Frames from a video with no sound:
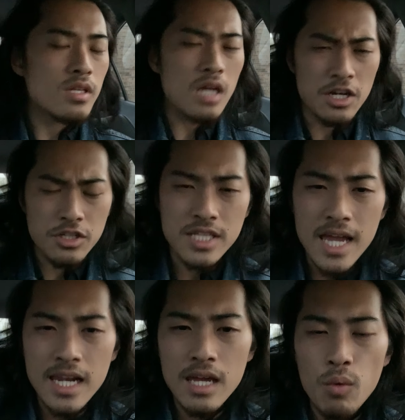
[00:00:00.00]

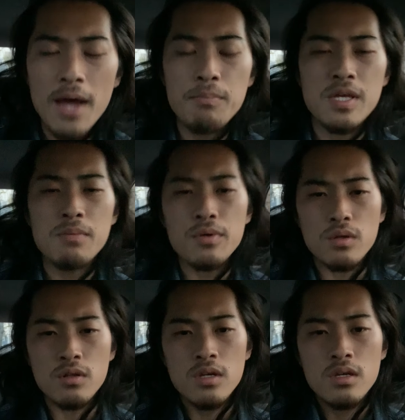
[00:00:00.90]
Understanding why
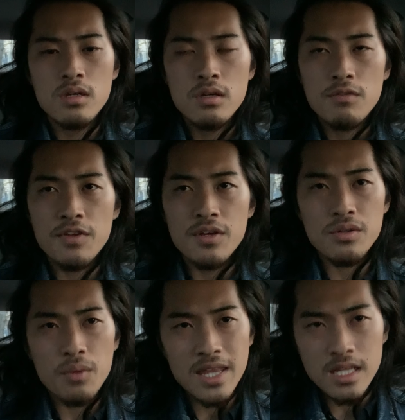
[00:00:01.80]
people feel the
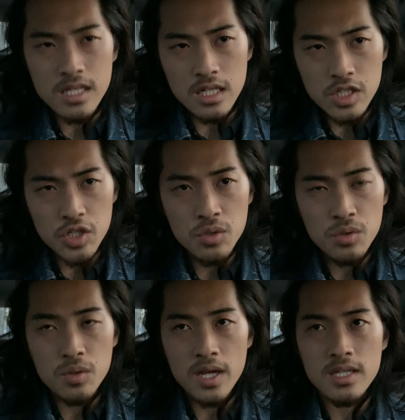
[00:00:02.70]
way that they
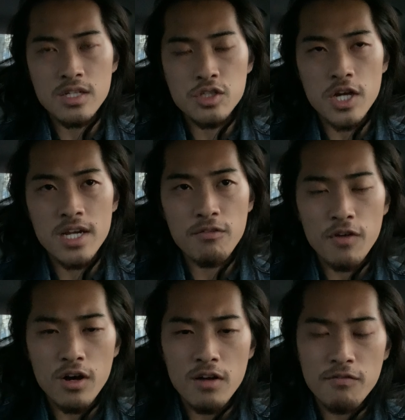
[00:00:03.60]
do, and then trying to
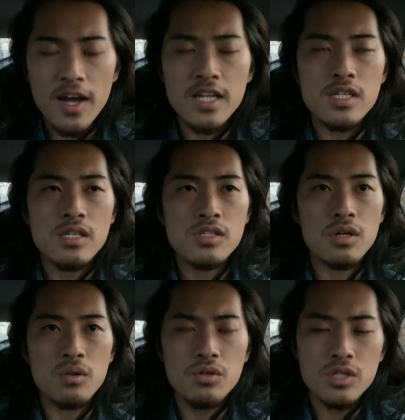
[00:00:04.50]
find
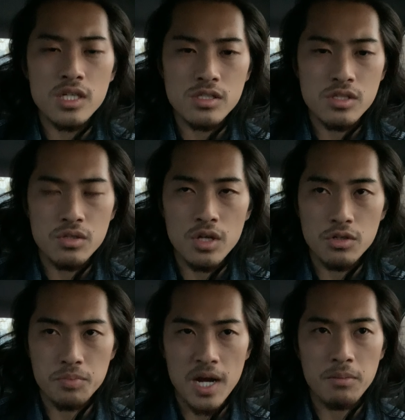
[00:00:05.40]
solutions to
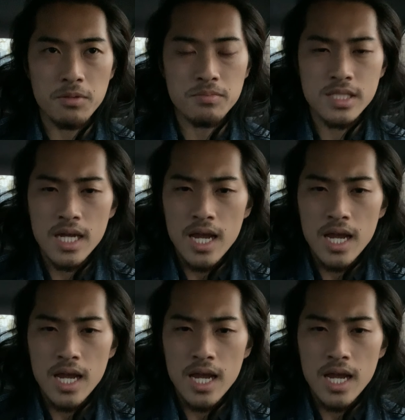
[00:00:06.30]
those problems.